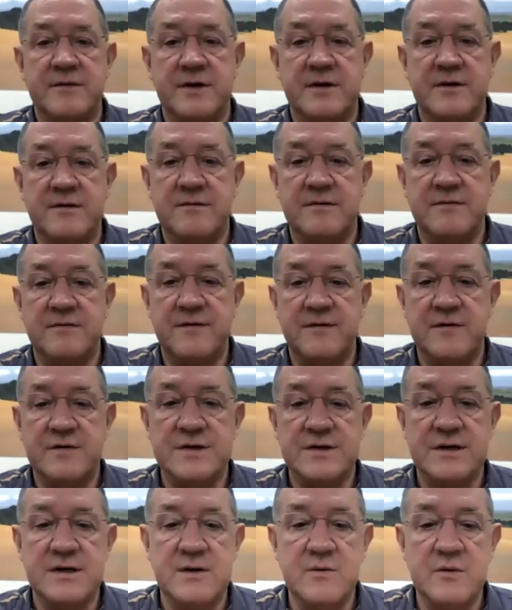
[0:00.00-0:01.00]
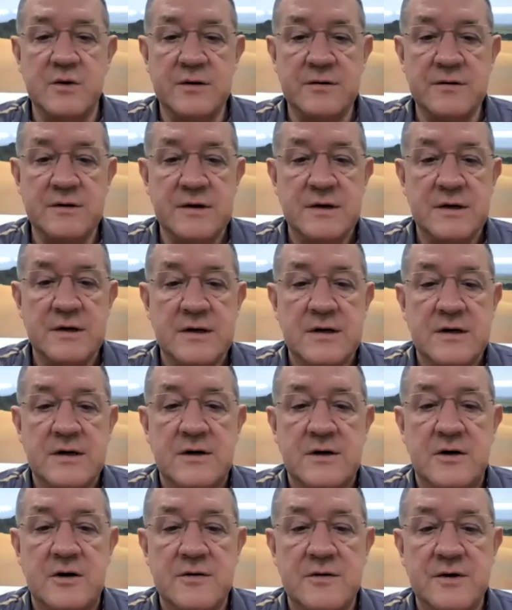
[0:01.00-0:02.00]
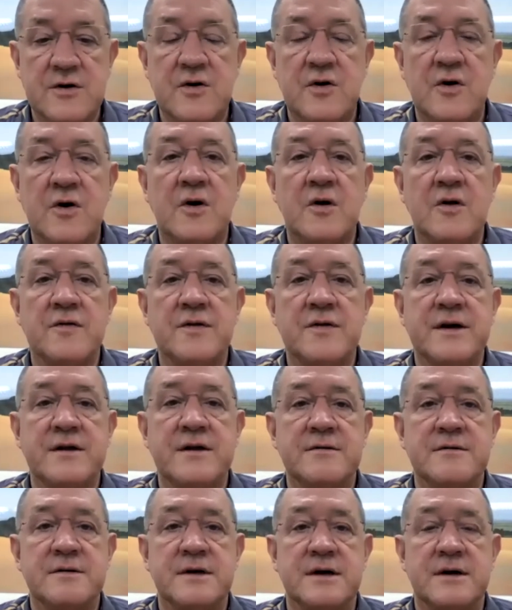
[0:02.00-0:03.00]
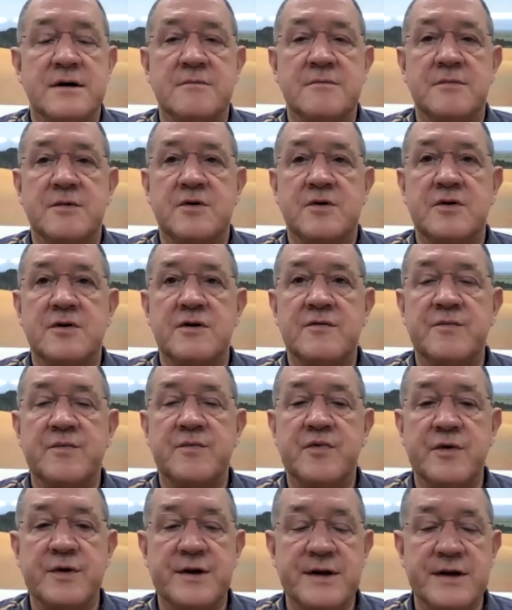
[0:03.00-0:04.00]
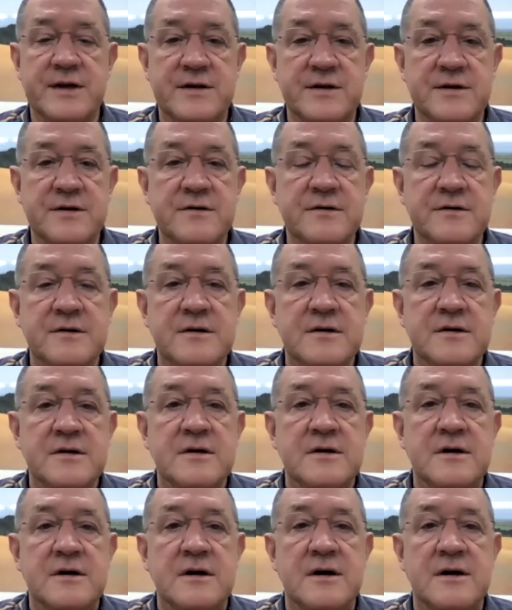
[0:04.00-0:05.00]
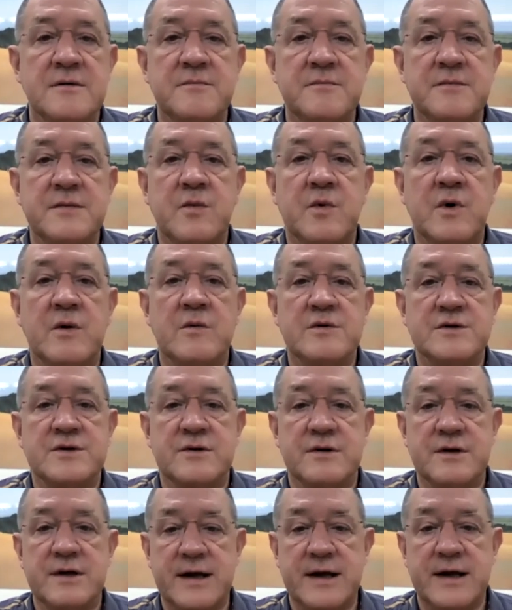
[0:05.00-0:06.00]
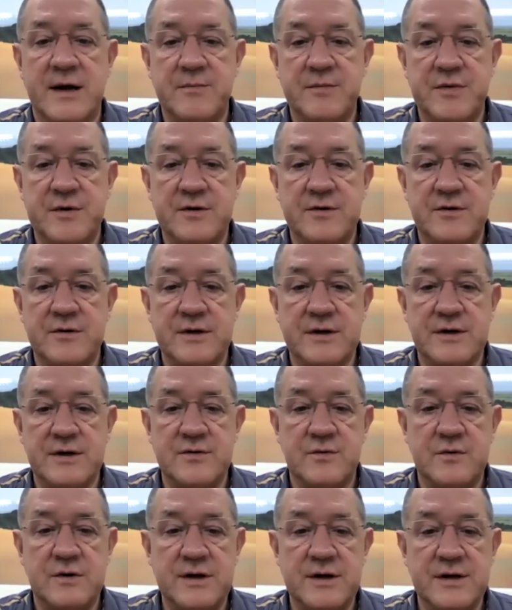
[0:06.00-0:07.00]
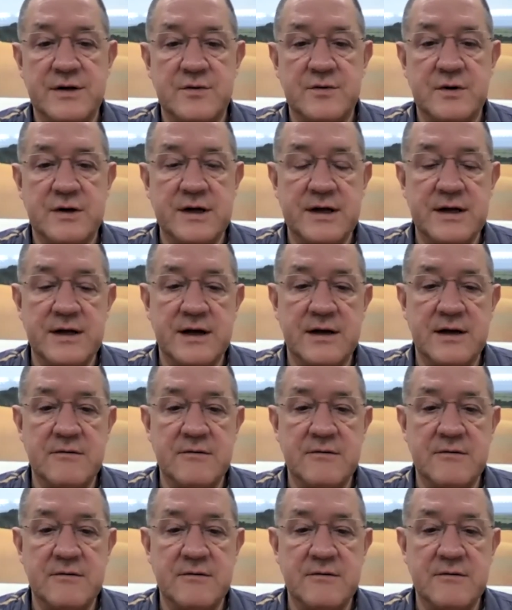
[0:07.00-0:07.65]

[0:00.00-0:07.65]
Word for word: And if there's anyone on the call that uh, could have predicted uh, what was going to happen during 2020, I'd